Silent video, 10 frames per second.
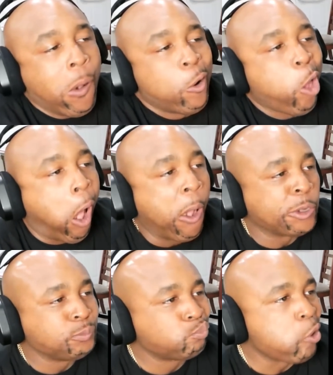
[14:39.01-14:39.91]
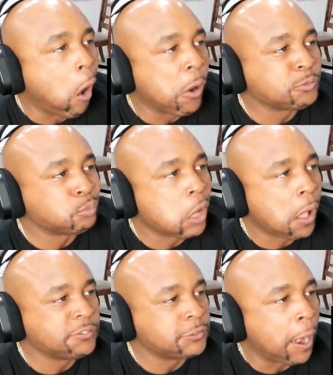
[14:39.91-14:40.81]
Francine, I'm
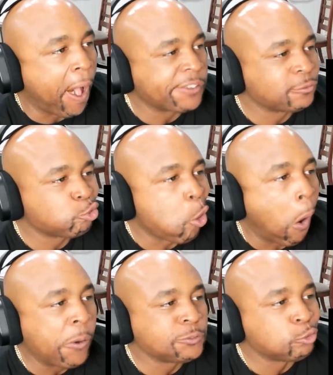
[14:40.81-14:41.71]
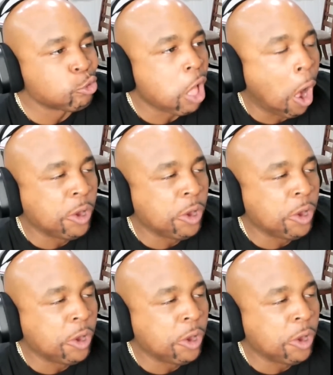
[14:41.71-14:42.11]
sorry, but that's the craziest,